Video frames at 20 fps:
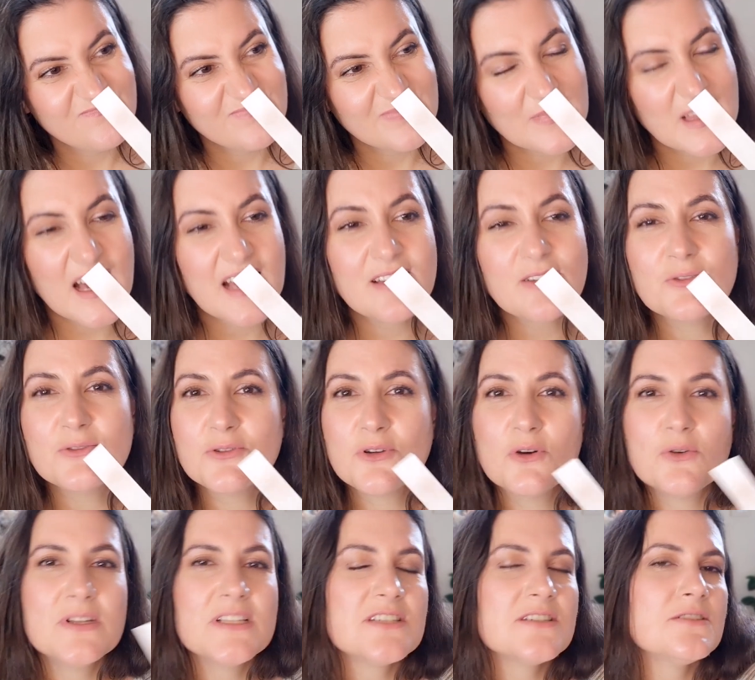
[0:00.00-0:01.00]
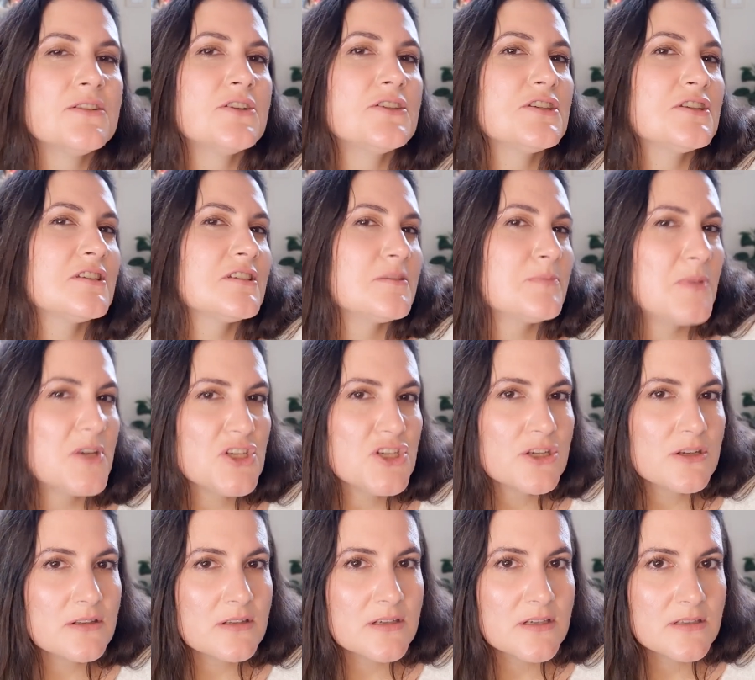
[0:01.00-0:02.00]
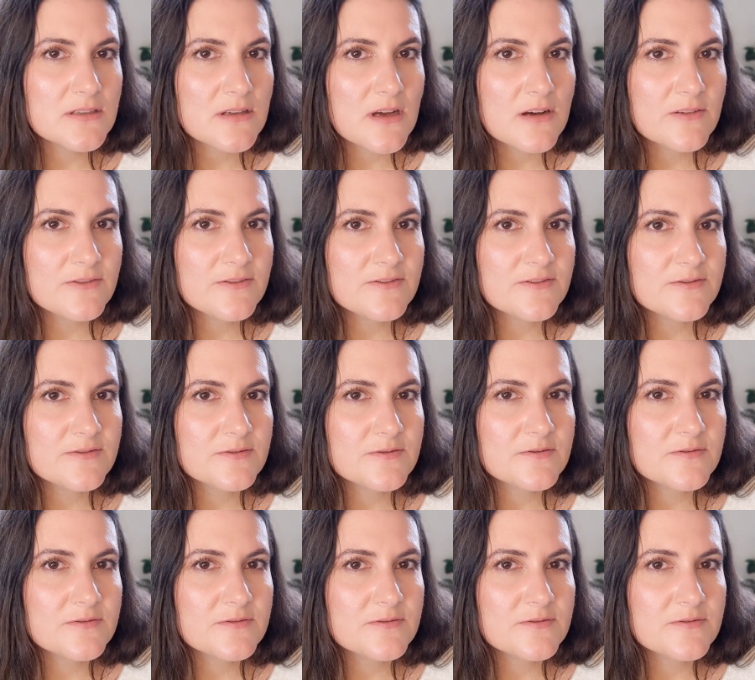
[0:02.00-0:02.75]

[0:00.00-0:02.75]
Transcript: I don't know, it's not special enough